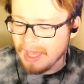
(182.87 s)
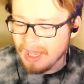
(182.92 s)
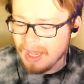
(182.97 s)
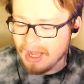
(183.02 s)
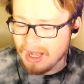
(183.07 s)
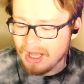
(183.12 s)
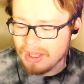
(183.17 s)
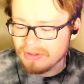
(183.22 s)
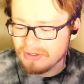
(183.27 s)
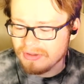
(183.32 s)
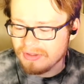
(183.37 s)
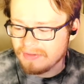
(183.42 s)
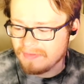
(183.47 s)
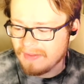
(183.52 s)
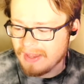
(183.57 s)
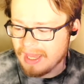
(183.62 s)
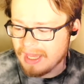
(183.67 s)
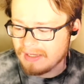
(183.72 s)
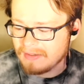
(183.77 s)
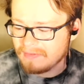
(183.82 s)
other than
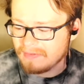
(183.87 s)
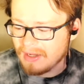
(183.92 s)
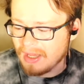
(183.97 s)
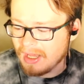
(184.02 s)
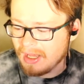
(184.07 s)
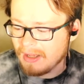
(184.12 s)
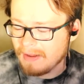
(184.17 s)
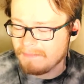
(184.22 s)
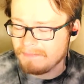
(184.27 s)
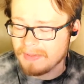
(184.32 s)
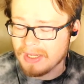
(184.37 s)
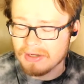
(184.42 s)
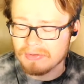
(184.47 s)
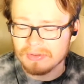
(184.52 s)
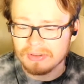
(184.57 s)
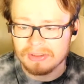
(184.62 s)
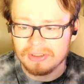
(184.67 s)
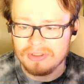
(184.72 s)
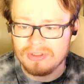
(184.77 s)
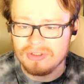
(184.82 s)
that, not
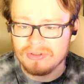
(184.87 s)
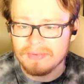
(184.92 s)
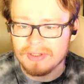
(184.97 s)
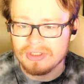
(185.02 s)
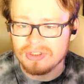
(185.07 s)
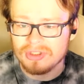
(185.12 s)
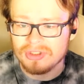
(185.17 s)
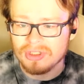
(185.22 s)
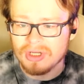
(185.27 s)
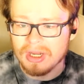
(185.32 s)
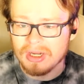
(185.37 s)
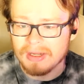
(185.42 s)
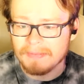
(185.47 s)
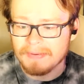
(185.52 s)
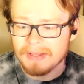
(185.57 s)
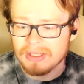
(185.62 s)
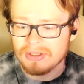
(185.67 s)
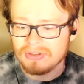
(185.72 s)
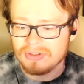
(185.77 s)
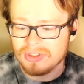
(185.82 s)
really too much to talk
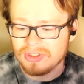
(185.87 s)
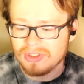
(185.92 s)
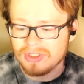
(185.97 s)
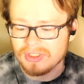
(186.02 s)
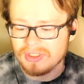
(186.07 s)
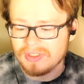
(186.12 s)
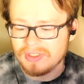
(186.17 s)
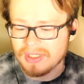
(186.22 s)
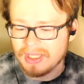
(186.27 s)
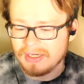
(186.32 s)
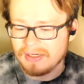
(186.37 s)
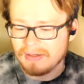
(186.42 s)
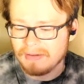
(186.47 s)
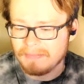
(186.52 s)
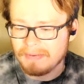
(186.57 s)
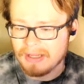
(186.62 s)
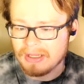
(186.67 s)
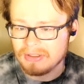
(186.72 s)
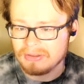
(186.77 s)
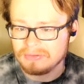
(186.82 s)
about. Just excited
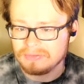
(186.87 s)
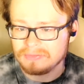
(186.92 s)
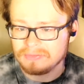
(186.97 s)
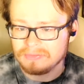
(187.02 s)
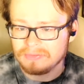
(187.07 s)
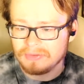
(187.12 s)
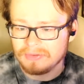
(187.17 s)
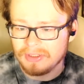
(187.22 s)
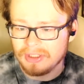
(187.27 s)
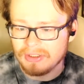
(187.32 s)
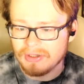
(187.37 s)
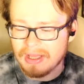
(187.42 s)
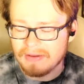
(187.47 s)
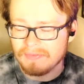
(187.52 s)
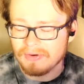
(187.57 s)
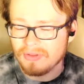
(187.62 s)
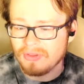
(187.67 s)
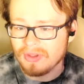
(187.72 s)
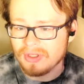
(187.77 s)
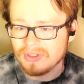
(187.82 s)
about
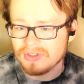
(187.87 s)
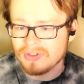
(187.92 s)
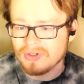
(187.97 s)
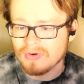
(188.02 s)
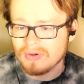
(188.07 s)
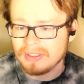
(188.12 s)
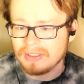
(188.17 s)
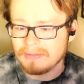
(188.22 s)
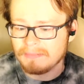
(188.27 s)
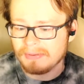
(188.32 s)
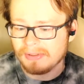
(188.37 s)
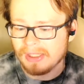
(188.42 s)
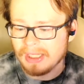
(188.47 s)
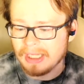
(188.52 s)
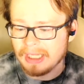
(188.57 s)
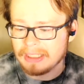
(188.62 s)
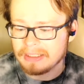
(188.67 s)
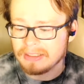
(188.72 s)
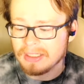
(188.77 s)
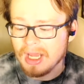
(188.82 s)
everything is going to
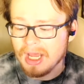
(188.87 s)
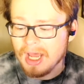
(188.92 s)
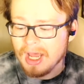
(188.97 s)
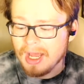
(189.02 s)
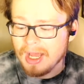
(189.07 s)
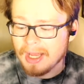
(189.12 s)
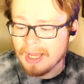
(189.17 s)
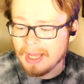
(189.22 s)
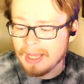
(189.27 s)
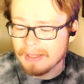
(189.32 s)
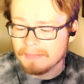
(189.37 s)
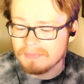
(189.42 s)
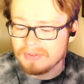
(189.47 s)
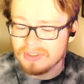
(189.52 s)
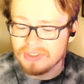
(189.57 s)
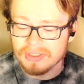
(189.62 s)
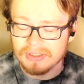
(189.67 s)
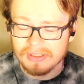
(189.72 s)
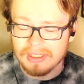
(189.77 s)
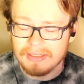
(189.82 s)
plan. I'm
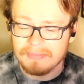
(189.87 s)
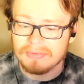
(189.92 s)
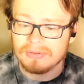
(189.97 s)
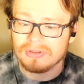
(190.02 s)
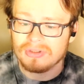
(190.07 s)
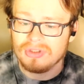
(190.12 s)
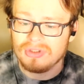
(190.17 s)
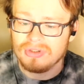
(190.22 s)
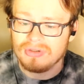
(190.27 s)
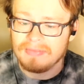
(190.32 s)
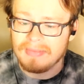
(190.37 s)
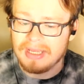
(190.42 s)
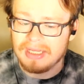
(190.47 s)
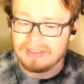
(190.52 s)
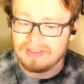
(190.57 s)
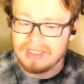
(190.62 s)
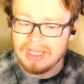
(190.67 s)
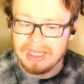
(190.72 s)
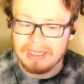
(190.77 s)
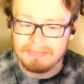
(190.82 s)
still able to
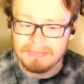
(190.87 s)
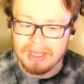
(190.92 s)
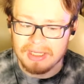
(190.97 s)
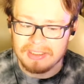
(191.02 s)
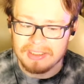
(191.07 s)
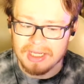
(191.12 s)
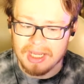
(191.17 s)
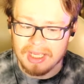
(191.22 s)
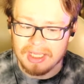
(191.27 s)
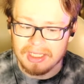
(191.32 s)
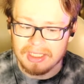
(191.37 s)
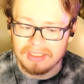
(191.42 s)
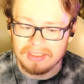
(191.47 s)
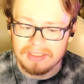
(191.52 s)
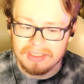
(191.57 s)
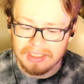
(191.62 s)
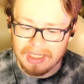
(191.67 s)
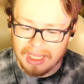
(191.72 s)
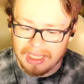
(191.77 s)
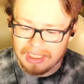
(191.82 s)
maintain my
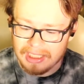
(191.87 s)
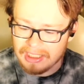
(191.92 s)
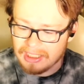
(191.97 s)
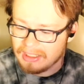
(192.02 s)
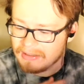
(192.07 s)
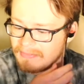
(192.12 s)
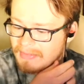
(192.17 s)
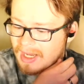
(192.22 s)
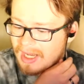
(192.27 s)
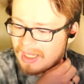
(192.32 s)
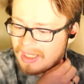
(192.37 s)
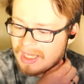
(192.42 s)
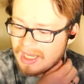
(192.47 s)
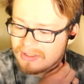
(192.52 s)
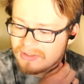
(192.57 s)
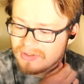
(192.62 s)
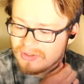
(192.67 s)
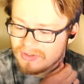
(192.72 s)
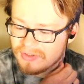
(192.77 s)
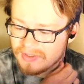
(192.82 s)
diet and my
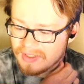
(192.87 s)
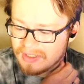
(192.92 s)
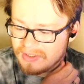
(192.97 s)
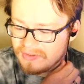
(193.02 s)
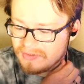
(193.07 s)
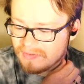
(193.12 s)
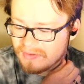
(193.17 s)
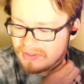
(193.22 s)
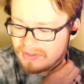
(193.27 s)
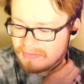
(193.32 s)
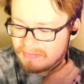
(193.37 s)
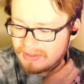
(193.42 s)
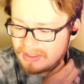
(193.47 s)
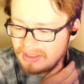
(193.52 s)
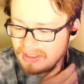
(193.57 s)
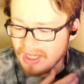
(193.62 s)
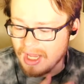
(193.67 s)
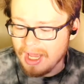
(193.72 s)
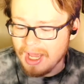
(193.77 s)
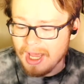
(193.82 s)
exercise
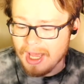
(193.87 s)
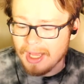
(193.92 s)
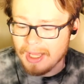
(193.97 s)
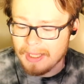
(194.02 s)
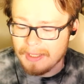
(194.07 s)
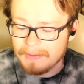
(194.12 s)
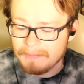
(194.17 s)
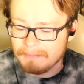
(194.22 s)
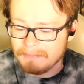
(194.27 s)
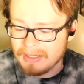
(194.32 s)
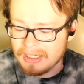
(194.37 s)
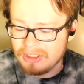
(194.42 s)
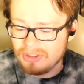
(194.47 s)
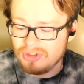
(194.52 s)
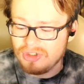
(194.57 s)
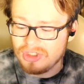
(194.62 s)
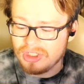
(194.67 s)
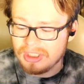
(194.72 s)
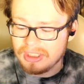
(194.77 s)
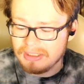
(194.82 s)
regimen. My
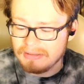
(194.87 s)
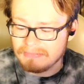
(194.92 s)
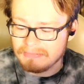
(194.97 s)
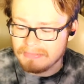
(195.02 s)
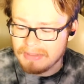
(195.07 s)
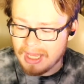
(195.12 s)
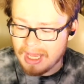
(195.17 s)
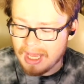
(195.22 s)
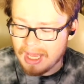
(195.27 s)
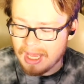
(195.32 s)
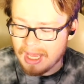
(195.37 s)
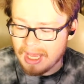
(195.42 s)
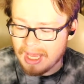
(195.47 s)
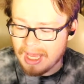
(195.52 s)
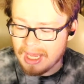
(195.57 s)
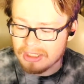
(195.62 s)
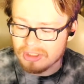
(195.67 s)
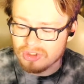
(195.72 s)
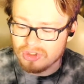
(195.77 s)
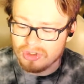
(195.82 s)
gym
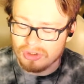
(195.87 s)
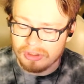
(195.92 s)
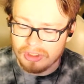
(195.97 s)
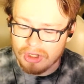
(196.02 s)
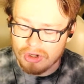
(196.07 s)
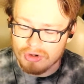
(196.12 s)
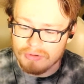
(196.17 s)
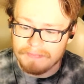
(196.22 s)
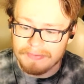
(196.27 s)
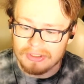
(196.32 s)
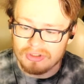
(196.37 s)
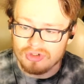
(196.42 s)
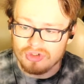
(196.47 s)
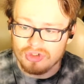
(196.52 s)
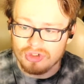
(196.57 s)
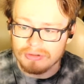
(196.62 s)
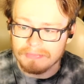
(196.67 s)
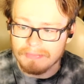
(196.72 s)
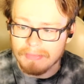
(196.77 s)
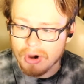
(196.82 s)
actually opens
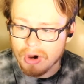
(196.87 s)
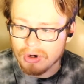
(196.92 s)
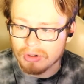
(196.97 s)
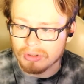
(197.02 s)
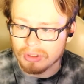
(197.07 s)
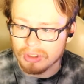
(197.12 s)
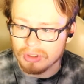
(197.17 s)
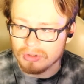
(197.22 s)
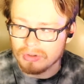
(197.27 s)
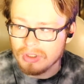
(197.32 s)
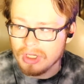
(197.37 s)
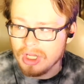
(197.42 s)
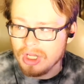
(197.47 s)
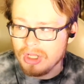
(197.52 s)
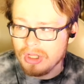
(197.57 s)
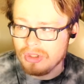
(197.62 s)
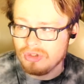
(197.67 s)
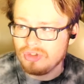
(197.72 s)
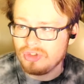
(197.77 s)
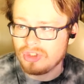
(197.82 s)
tomorrow,
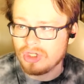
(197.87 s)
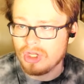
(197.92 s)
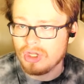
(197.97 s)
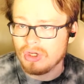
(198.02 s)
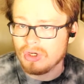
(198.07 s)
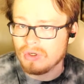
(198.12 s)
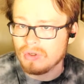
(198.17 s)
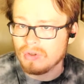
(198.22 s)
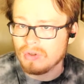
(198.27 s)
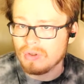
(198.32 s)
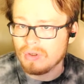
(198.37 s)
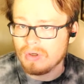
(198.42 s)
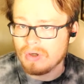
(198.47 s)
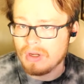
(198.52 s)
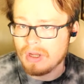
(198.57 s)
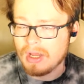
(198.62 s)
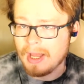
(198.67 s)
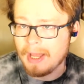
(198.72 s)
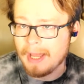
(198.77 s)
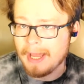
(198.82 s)
so
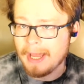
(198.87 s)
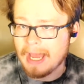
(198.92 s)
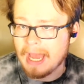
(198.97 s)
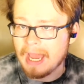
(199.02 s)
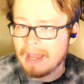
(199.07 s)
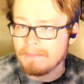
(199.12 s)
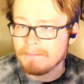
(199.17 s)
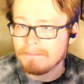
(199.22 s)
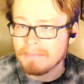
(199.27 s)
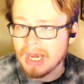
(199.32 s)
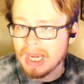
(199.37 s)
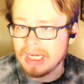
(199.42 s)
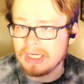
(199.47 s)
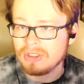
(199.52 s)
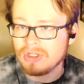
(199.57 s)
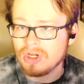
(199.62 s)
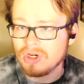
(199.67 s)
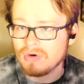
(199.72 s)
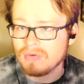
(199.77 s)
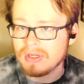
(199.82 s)
I might
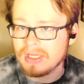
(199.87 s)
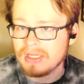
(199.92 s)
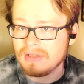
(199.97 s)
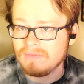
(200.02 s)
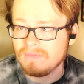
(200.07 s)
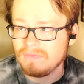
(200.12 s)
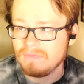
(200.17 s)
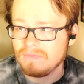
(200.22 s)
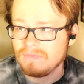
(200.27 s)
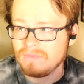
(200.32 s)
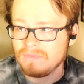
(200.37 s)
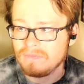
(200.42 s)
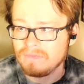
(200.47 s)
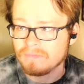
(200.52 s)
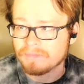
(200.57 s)
go in.